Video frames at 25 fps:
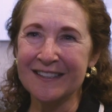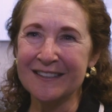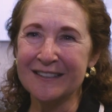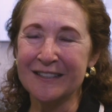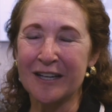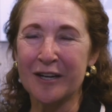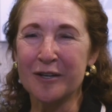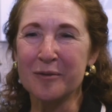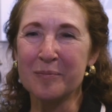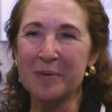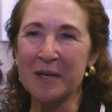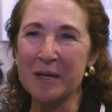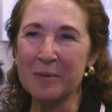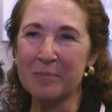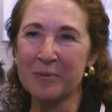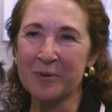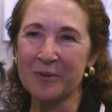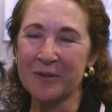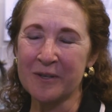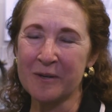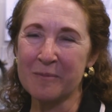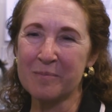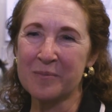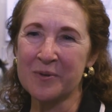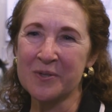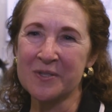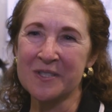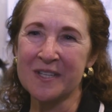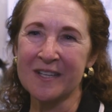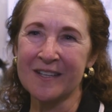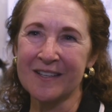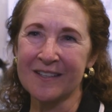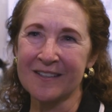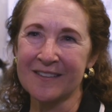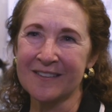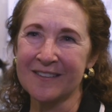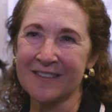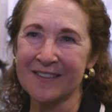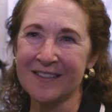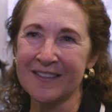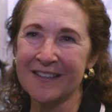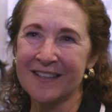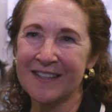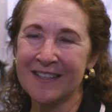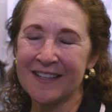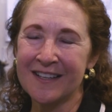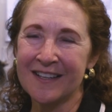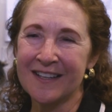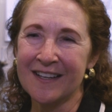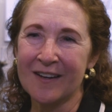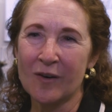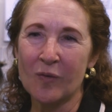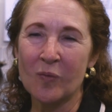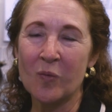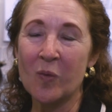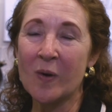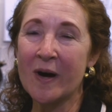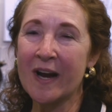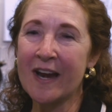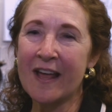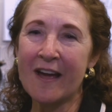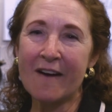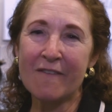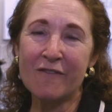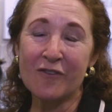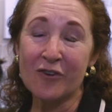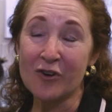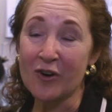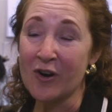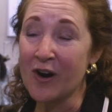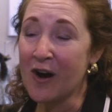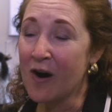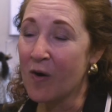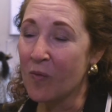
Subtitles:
young people in particular whatever